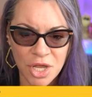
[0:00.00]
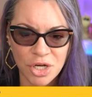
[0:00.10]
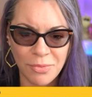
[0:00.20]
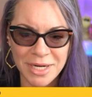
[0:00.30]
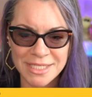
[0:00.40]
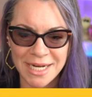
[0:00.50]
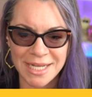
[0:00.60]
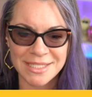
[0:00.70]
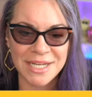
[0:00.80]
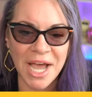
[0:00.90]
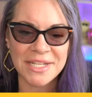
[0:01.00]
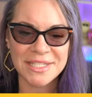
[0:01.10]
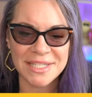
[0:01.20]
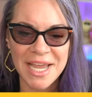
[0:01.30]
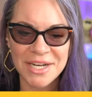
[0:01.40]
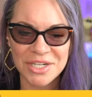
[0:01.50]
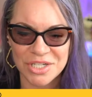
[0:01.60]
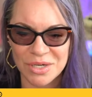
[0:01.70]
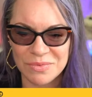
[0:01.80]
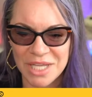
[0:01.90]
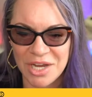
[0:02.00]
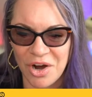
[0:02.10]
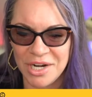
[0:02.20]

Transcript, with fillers: Nobody said it's not slander. Terms like hard